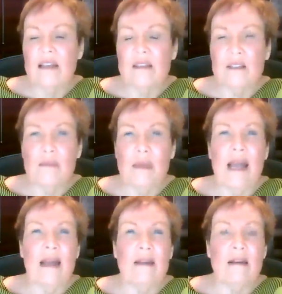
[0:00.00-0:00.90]
is
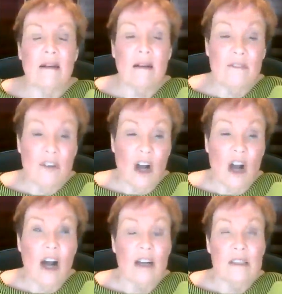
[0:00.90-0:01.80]
made of
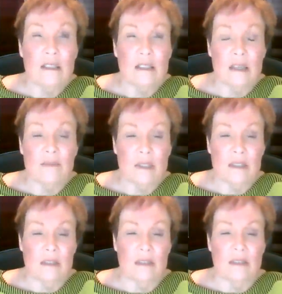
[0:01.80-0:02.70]
God
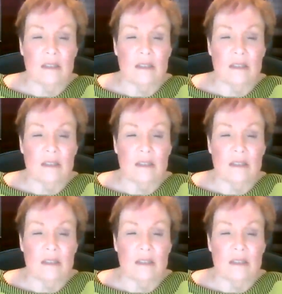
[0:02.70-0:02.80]
substance,